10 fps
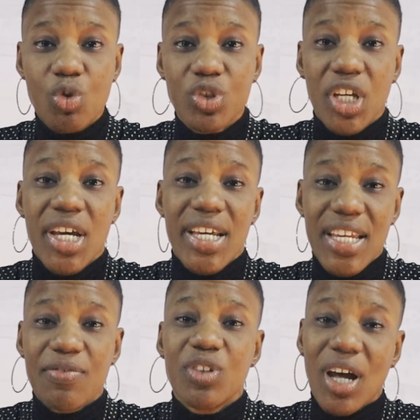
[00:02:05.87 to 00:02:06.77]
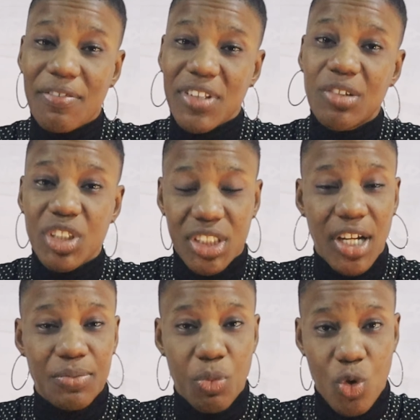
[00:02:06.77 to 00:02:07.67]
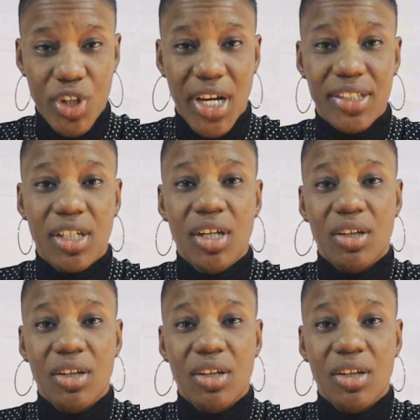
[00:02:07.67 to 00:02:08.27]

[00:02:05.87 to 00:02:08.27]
wrote even after Rich Dad Poor Dad.